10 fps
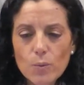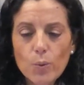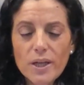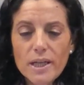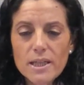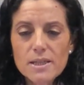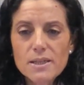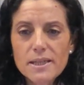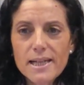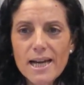we
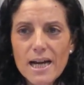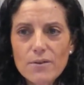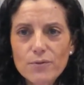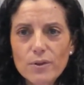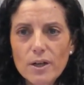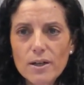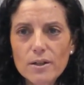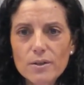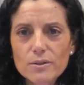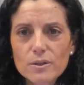still have
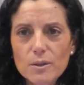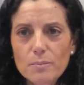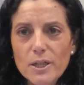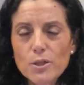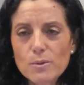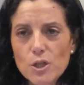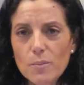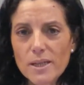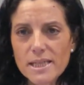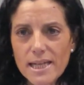uh, the medium-term
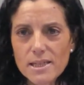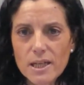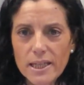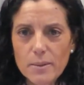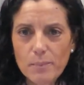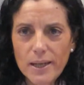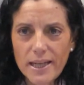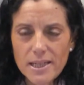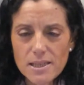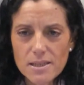agenda in
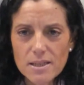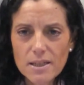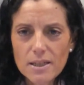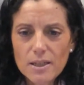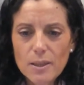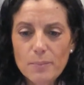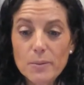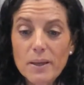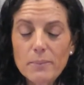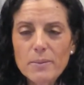place uh, but
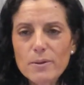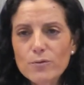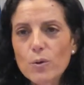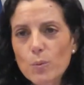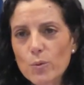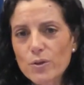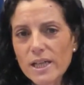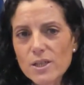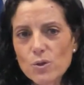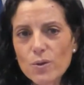maybe before moving
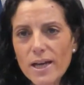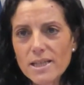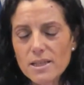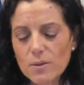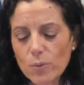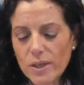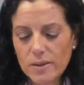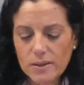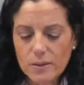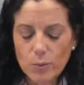into that we
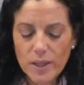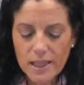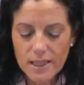we